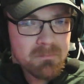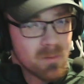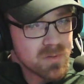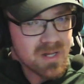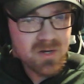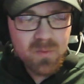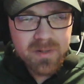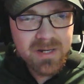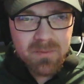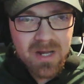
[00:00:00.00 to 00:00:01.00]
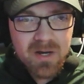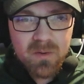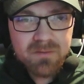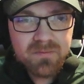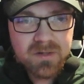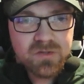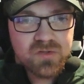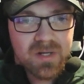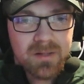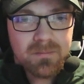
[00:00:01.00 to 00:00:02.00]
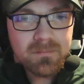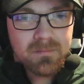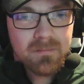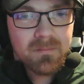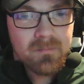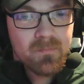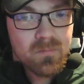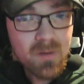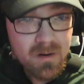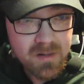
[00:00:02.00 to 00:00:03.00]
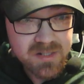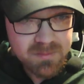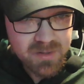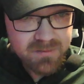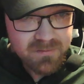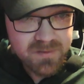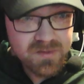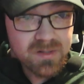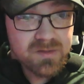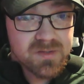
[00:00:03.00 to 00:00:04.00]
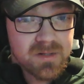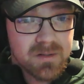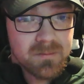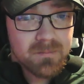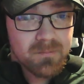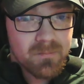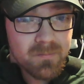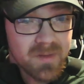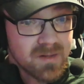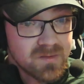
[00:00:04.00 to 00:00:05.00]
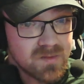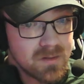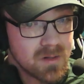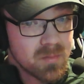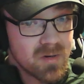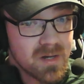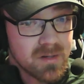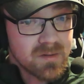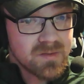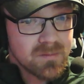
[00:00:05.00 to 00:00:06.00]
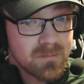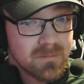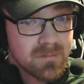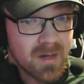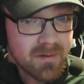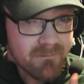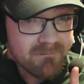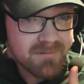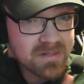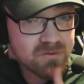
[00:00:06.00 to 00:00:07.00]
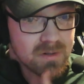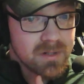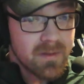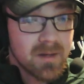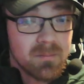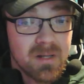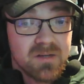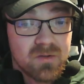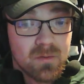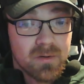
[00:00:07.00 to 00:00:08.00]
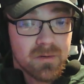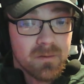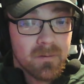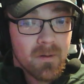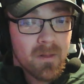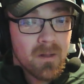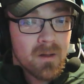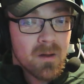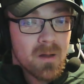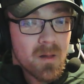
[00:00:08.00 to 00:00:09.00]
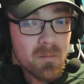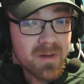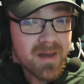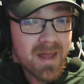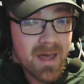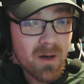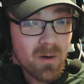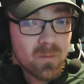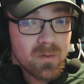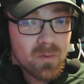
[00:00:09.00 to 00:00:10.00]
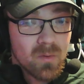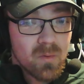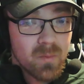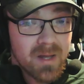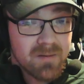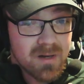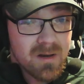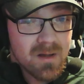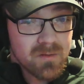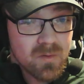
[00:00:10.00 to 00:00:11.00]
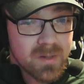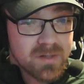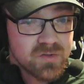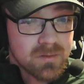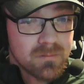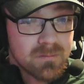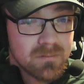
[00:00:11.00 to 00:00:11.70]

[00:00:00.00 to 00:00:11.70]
But we're not quite finished yet. Our customer can visit our site, they can see our products, and eventually they can place an order. But now we have another question.